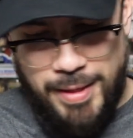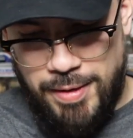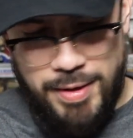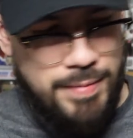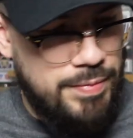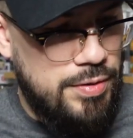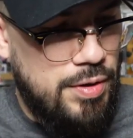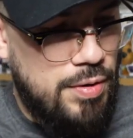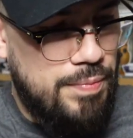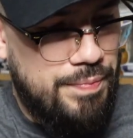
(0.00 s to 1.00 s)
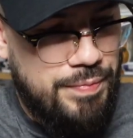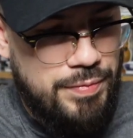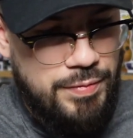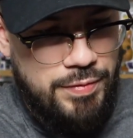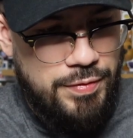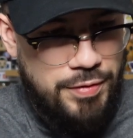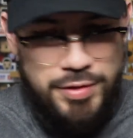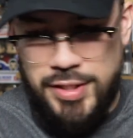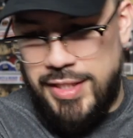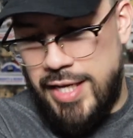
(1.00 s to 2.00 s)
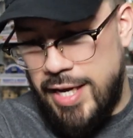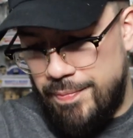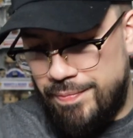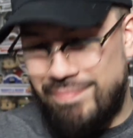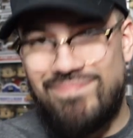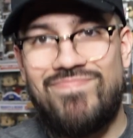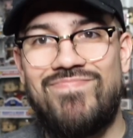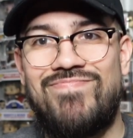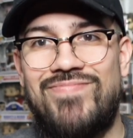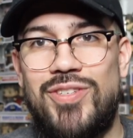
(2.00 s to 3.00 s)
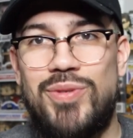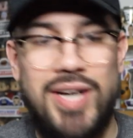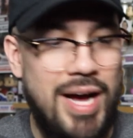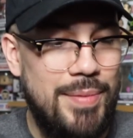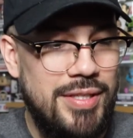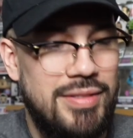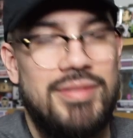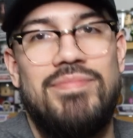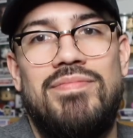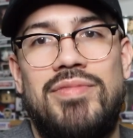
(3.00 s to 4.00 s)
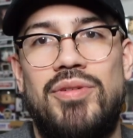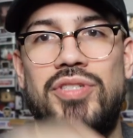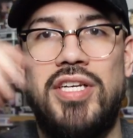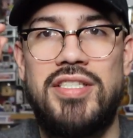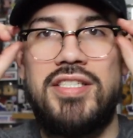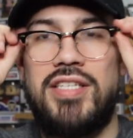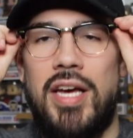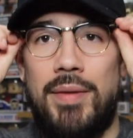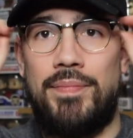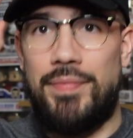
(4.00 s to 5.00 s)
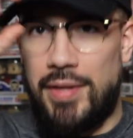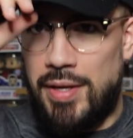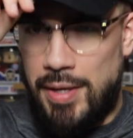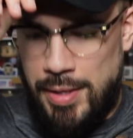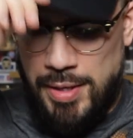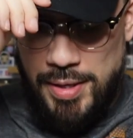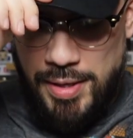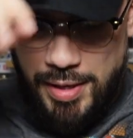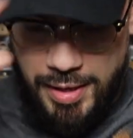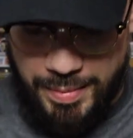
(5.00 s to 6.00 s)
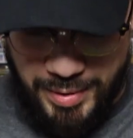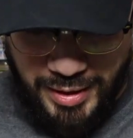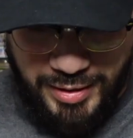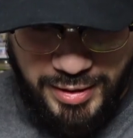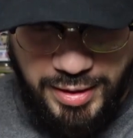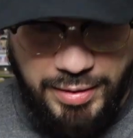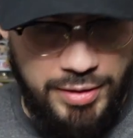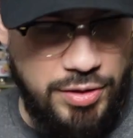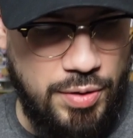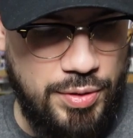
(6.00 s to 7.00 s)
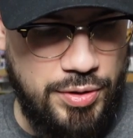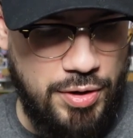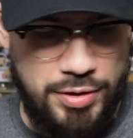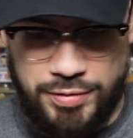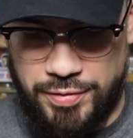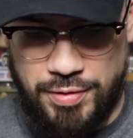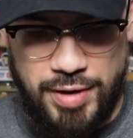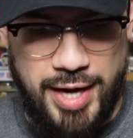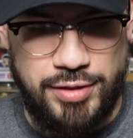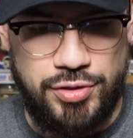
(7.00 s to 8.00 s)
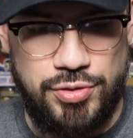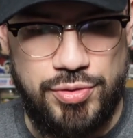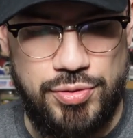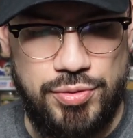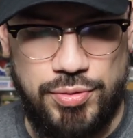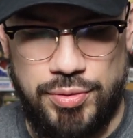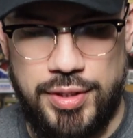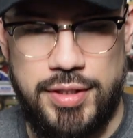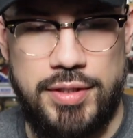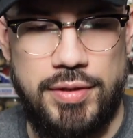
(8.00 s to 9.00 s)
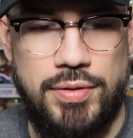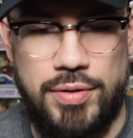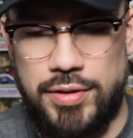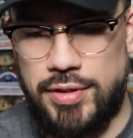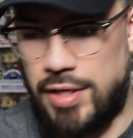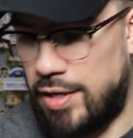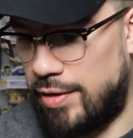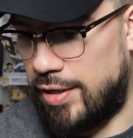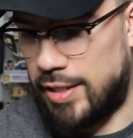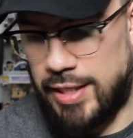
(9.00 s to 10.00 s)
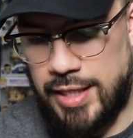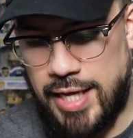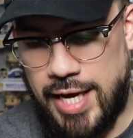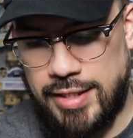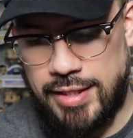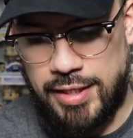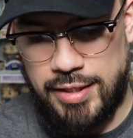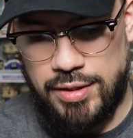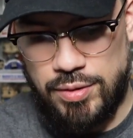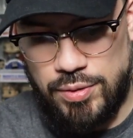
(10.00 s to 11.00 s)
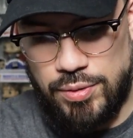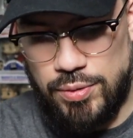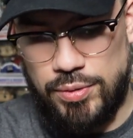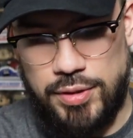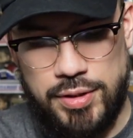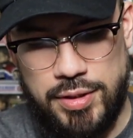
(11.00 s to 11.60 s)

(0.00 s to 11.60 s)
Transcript: All right, so first set, two commons, no chases yet, but let's see. Let's go with Nosferatu. This is, of course, a classic old